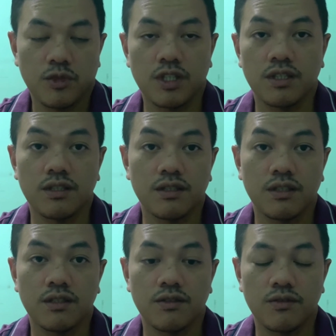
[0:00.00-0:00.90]

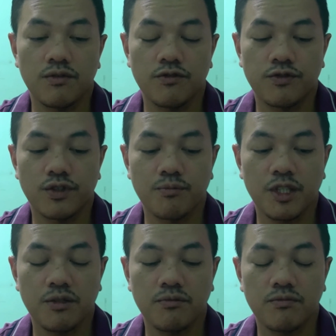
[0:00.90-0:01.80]
For
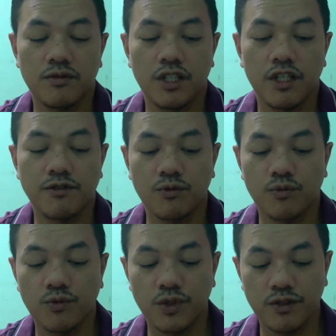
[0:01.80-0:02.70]
me, if it
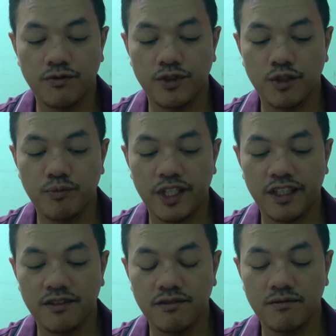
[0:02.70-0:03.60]
weren't for the
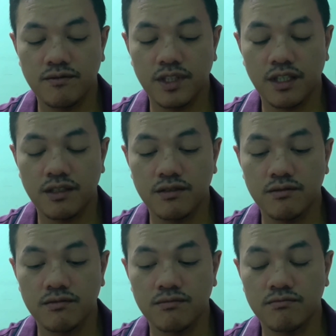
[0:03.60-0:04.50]
fact that
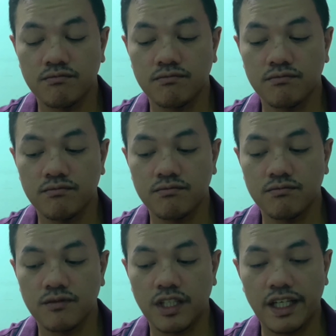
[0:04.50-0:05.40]

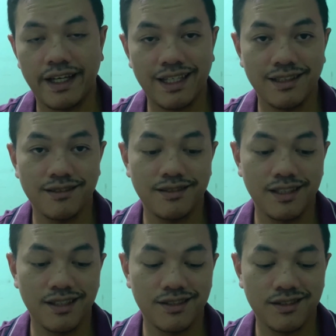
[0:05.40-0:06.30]
I had
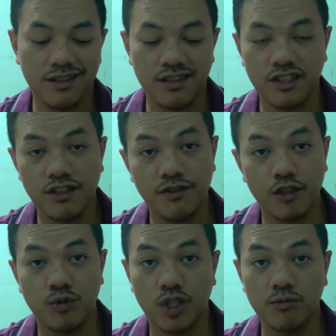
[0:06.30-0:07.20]
these
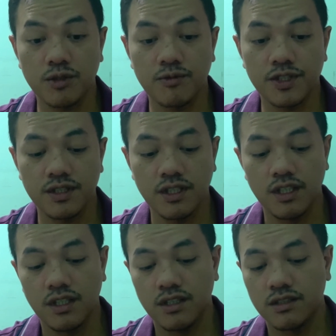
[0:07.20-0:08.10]
defect problems,
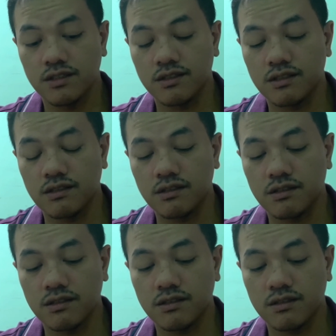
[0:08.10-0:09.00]

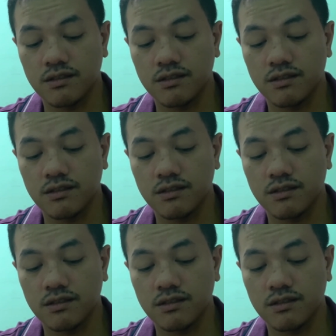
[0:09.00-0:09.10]
I'm